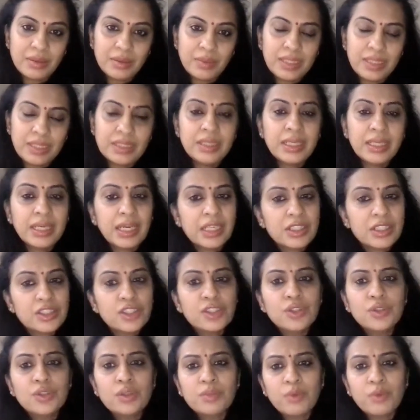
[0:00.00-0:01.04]
whether they
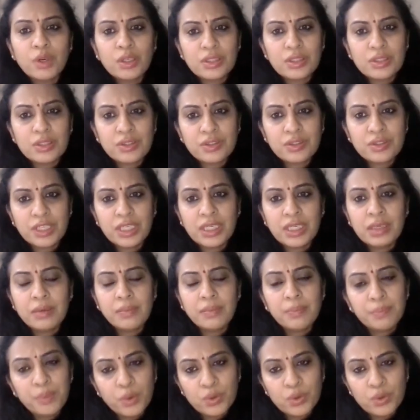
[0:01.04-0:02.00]
continue in Montessori